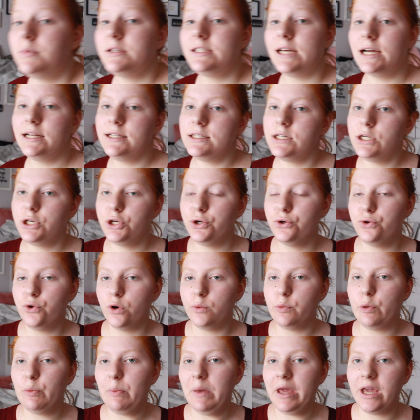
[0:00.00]
besides like your
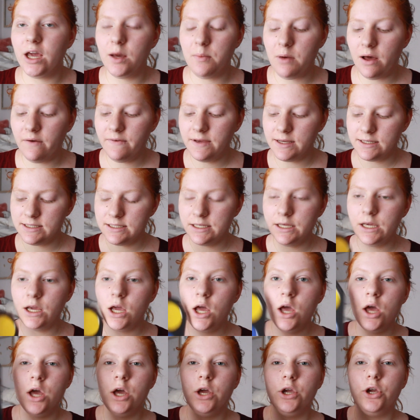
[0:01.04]
normal makeup, obviously,
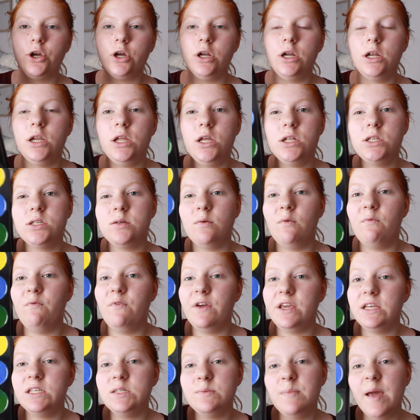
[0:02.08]
you're gonna need some
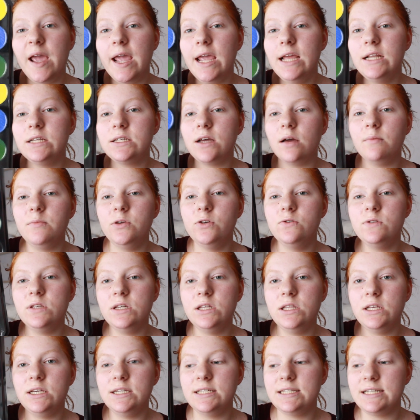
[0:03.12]
face paint. I'm
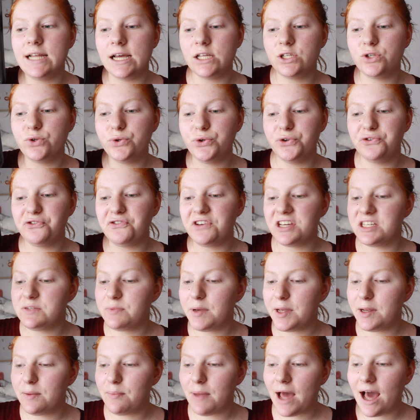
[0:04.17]
using the Snazaroo face
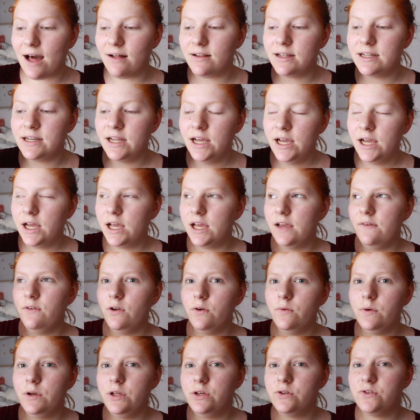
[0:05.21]
paint palette. If you
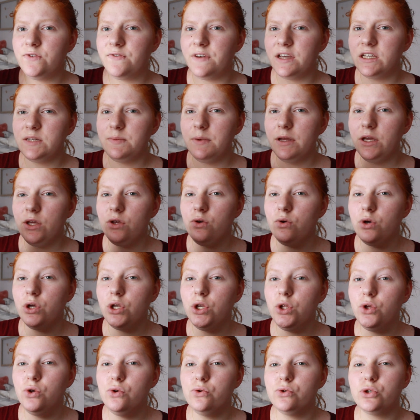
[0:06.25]
don't want to use face paint, you can
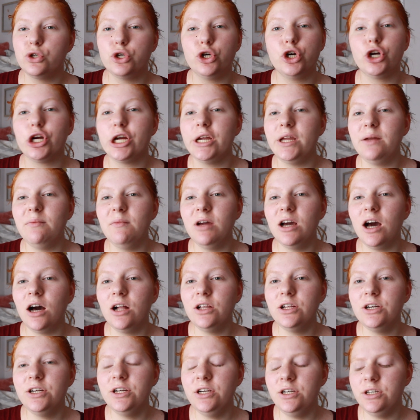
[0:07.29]
use cream
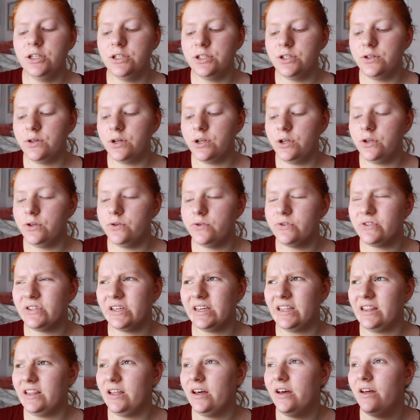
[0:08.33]
colors. You can use
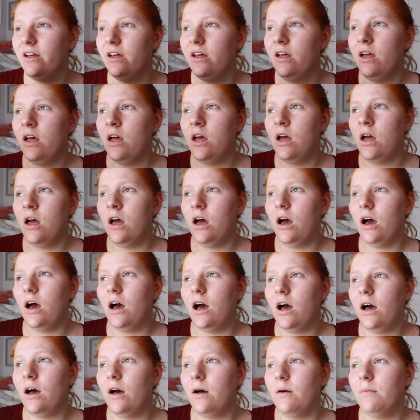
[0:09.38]
like the
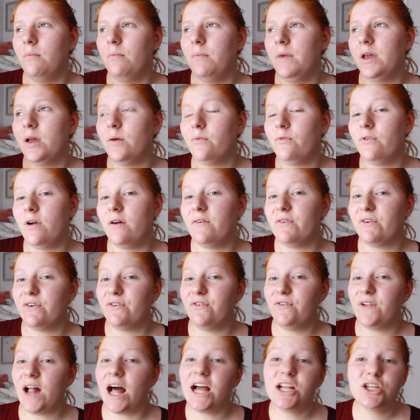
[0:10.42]
Makeup Forever
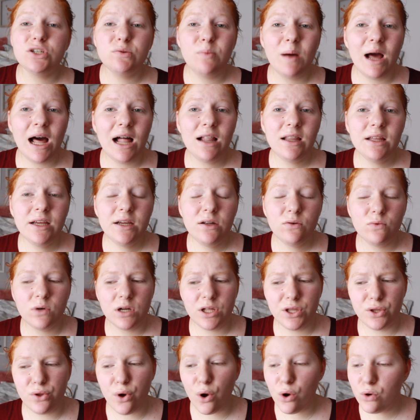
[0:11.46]
Flash palette, one
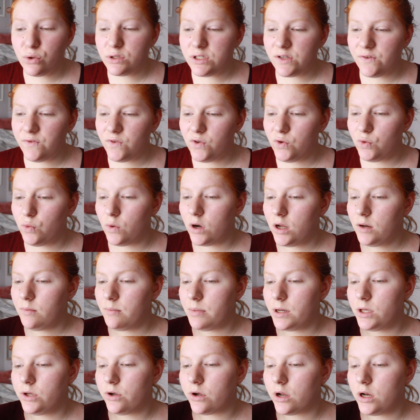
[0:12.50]
of those if you want,
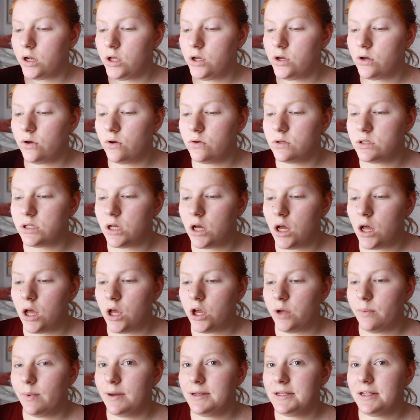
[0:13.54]
but you're
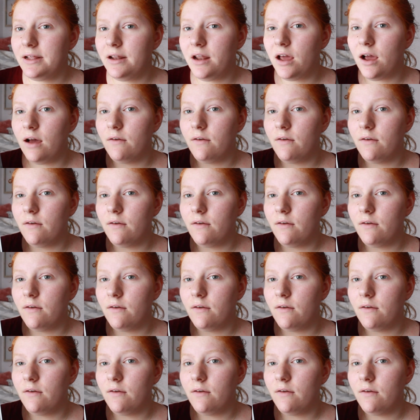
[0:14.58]
basically gonna